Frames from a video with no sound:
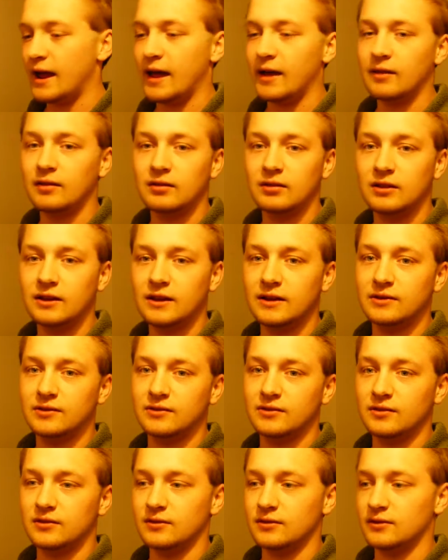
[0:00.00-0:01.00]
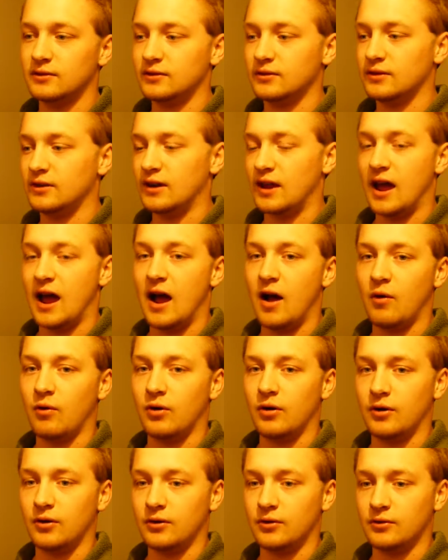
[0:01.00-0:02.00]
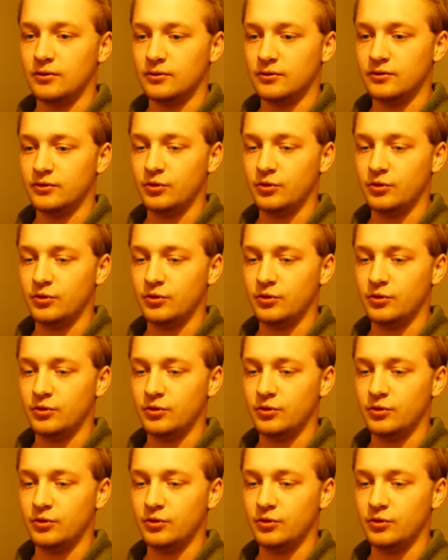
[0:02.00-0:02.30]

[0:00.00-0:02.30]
at least an hour